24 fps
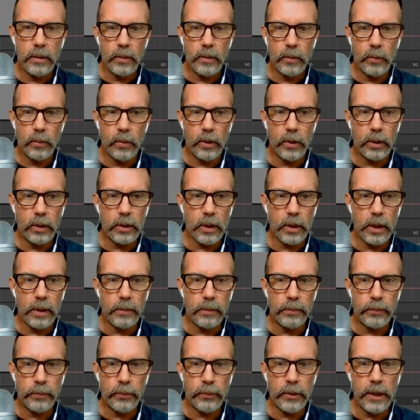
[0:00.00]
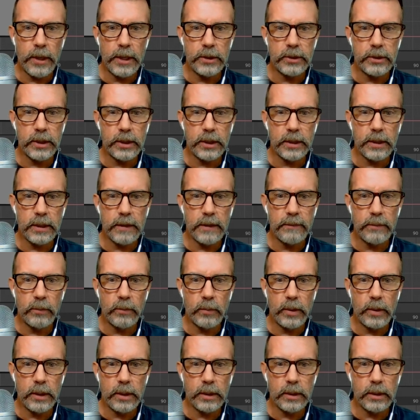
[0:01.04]
work on a project that I've been
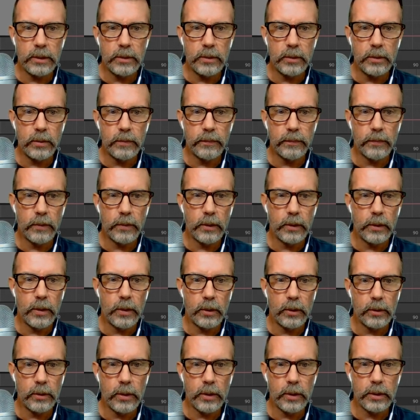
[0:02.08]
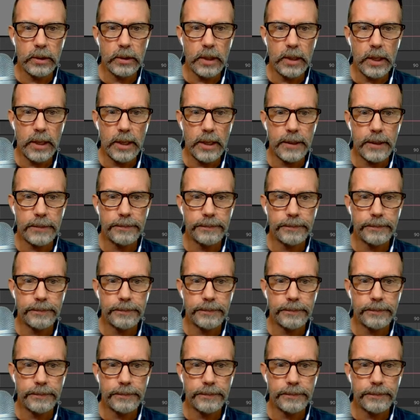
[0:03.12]
wanting to do for a long, long time.